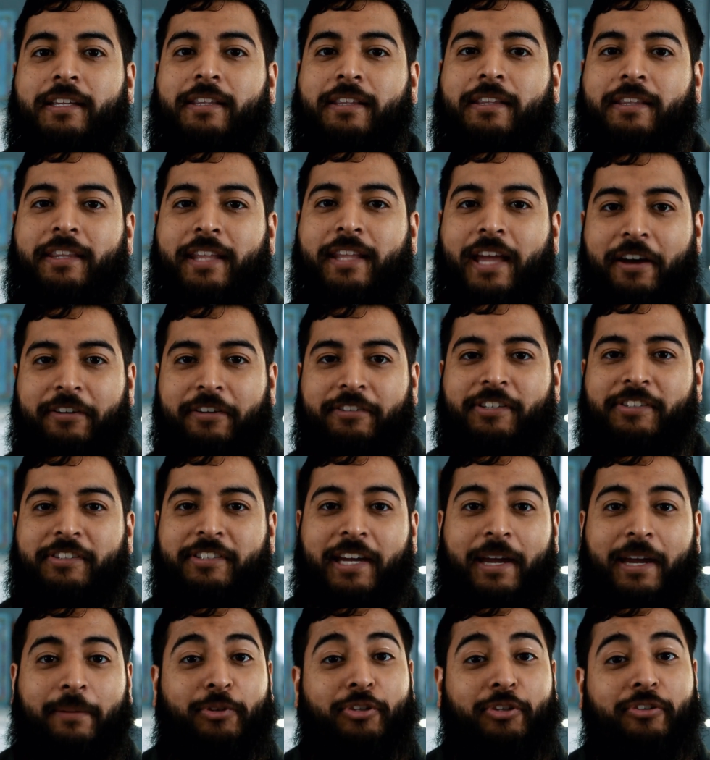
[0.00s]
now's the
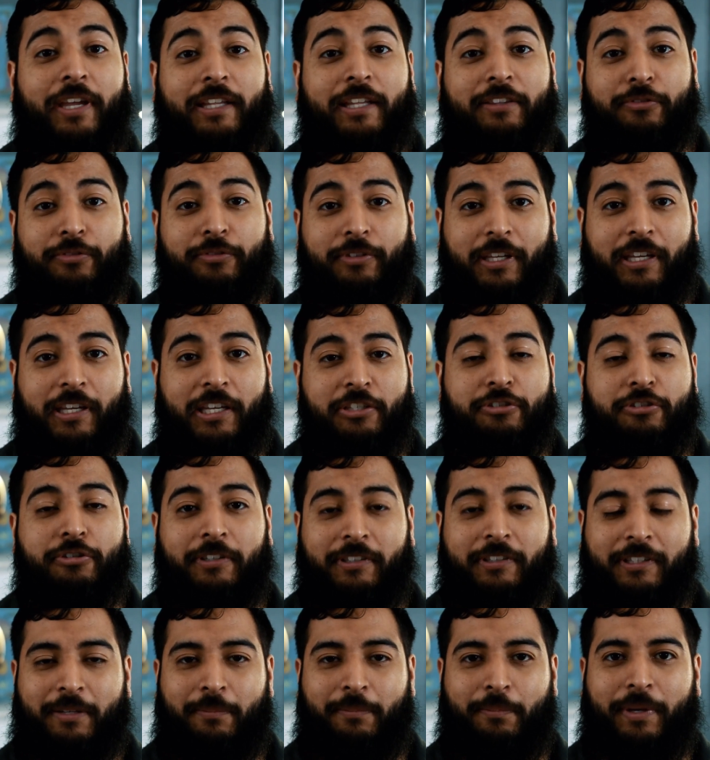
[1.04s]
time to get those
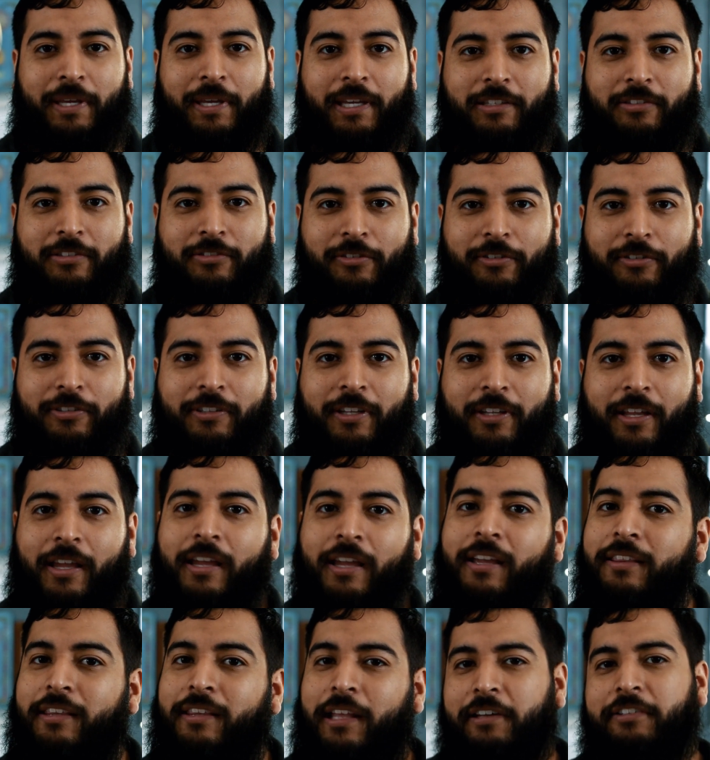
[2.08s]
interesting pictures.
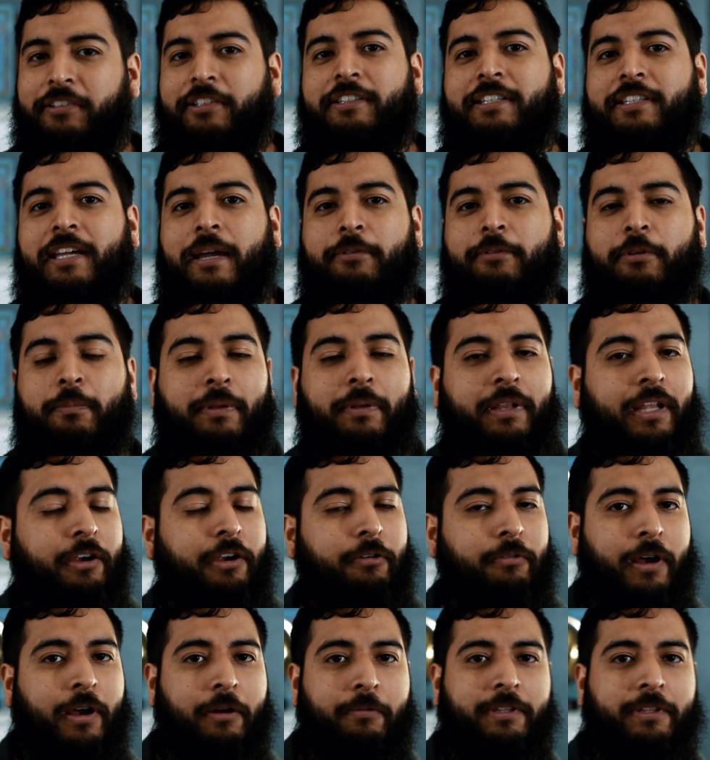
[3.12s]
Now's the time to play
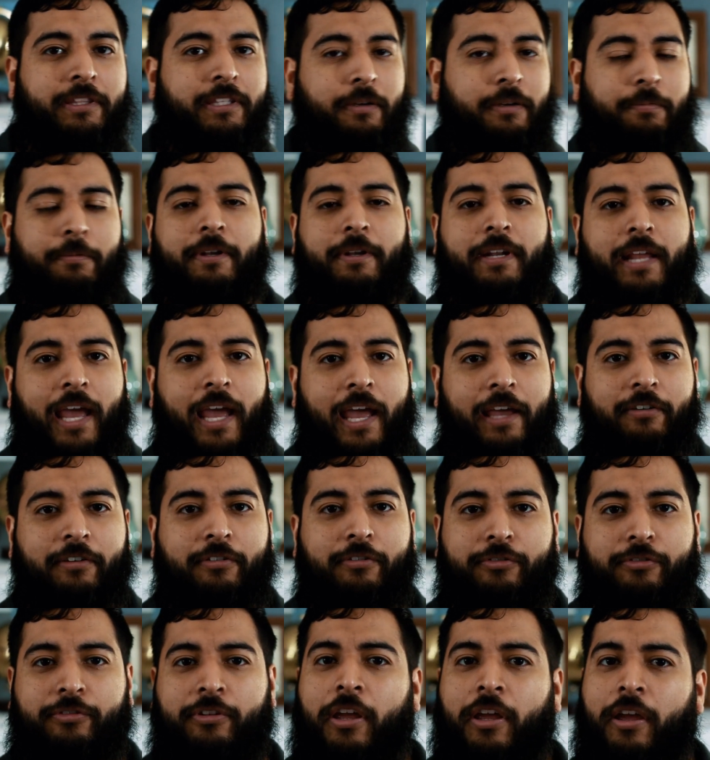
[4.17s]
around with different
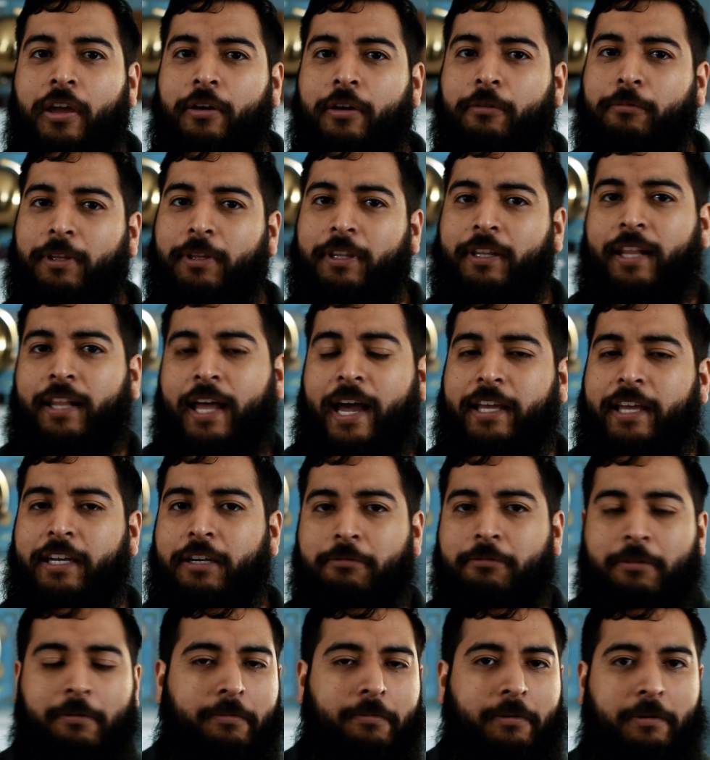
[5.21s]
angles, with
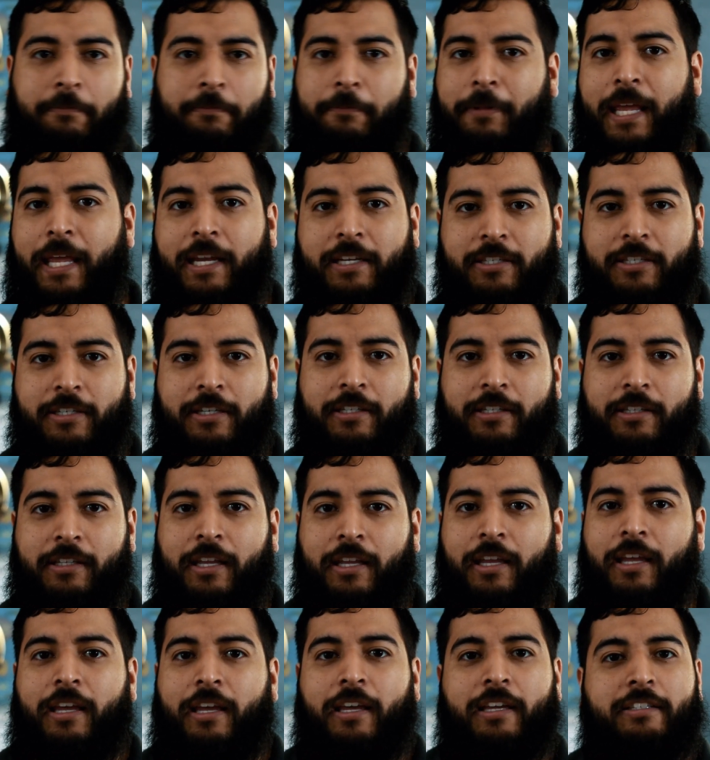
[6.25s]
lighting, with reflection,
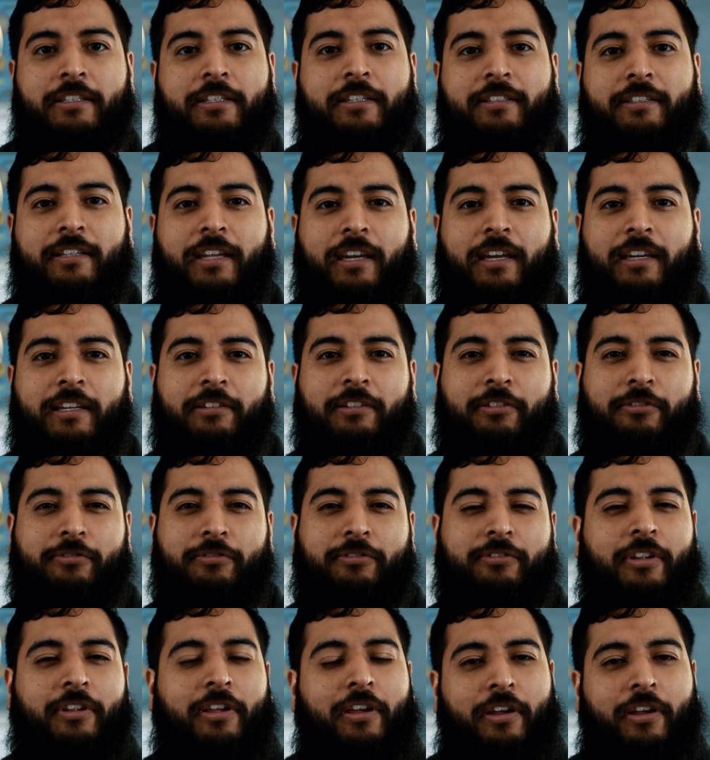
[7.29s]
just getting
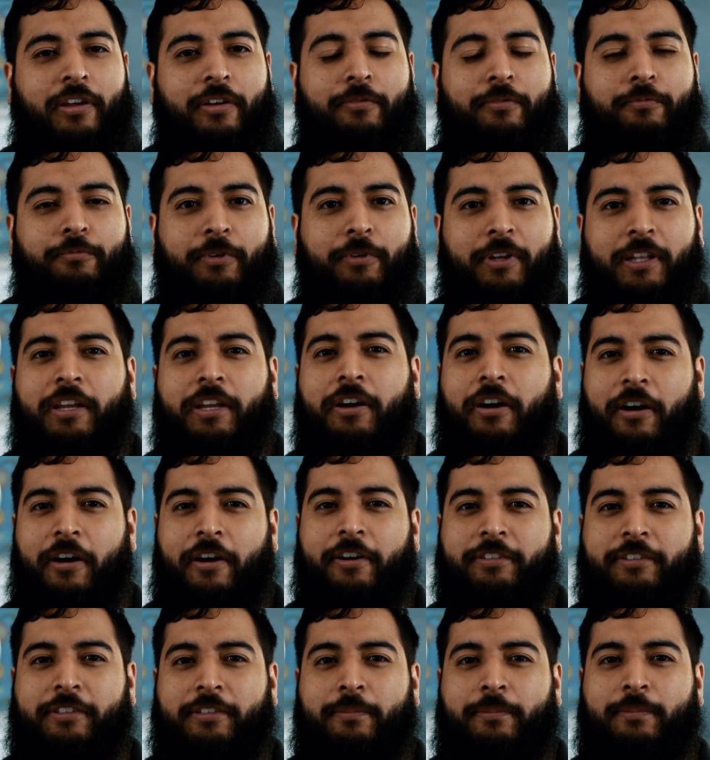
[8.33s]
those really
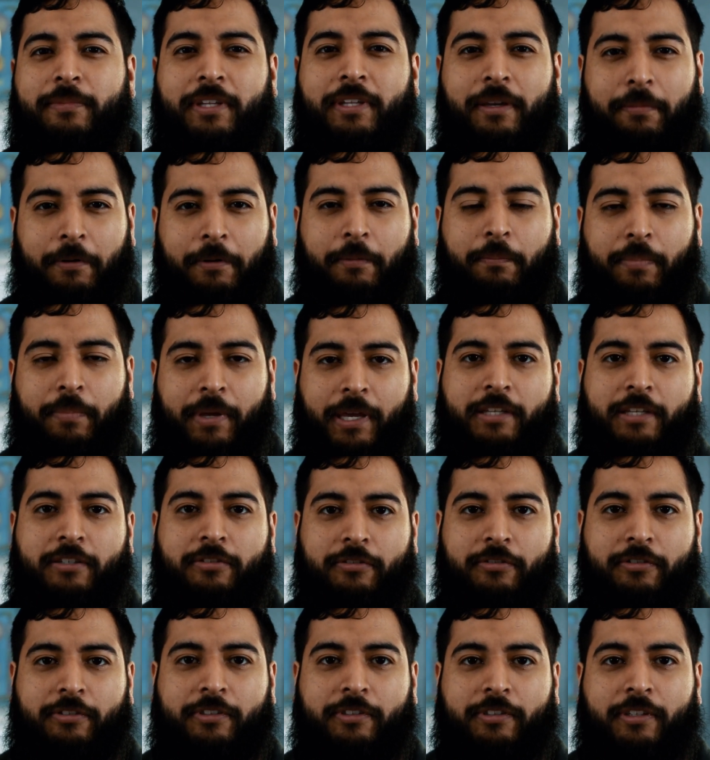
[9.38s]
awesome different
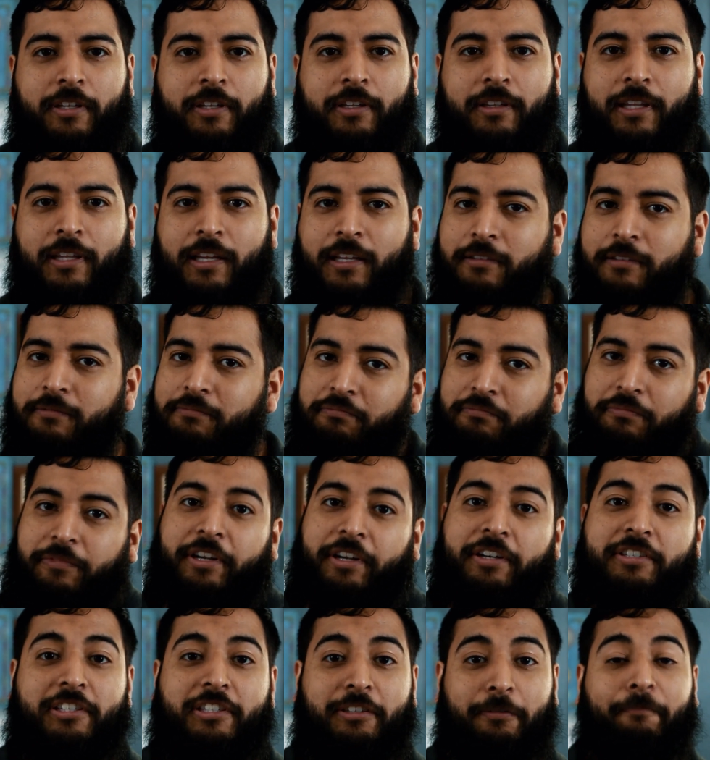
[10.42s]
pictures that
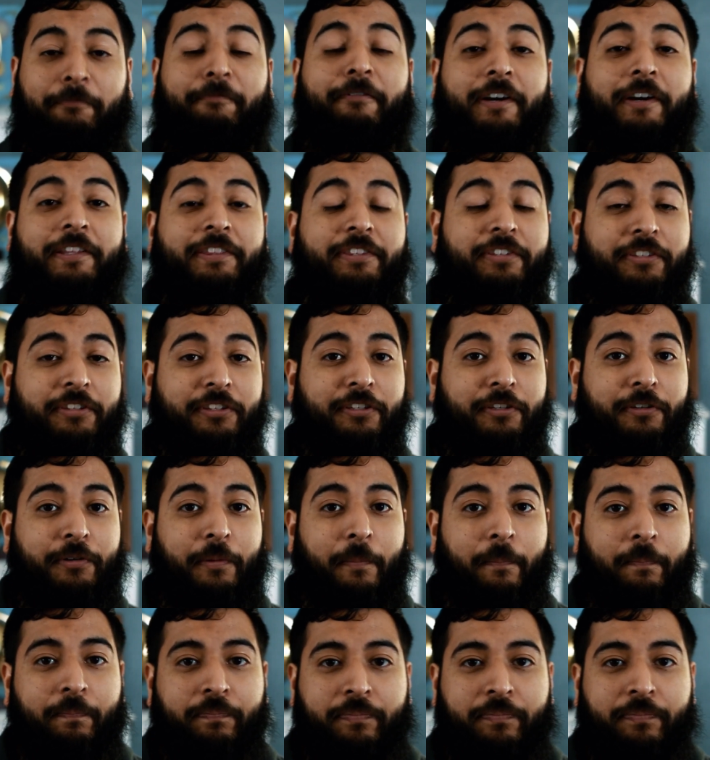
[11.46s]
are just fun to do.